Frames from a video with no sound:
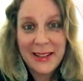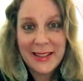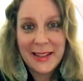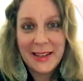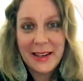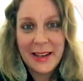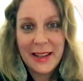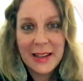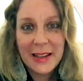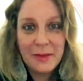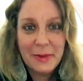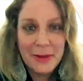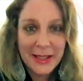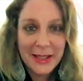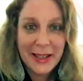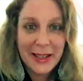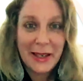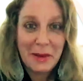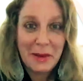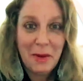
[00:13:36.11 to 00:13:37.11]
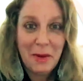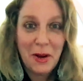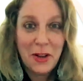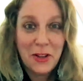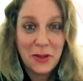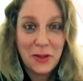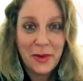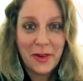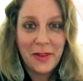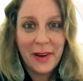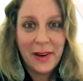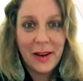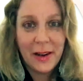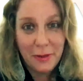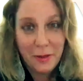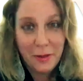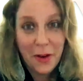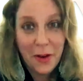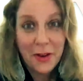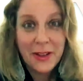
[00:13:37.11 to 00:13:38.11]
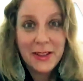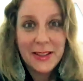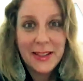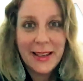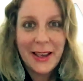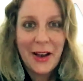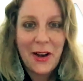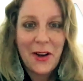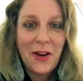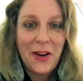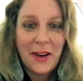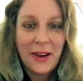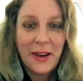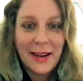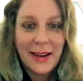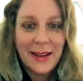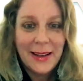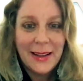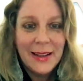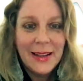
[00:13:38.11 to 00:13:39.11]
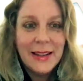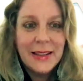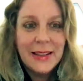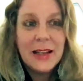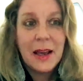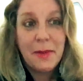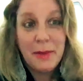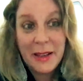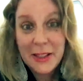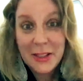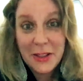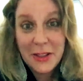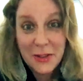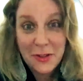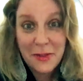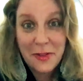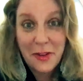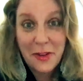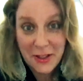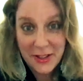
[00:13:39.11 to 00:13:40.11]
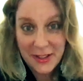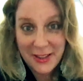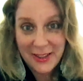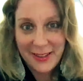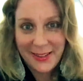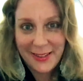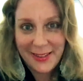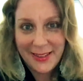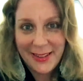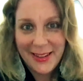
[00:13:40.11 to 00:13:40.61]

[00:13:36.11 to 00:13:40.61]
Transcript: and in this particular module, we're really focusing on diabetes reversal.